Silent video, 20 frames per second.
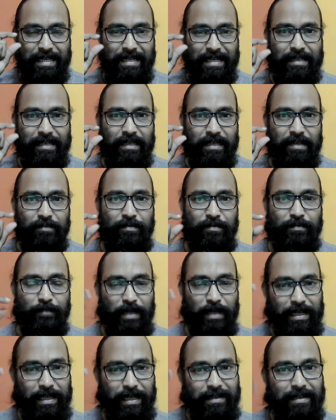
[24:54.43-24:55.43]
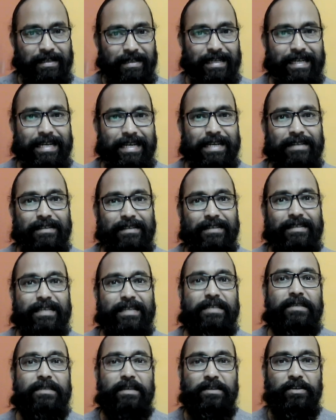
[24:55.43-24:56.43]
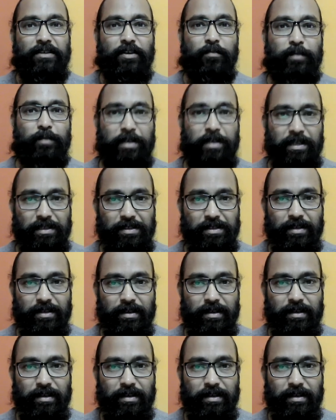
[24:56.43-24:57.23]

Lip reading: It comes, but it creates a sensation of touch,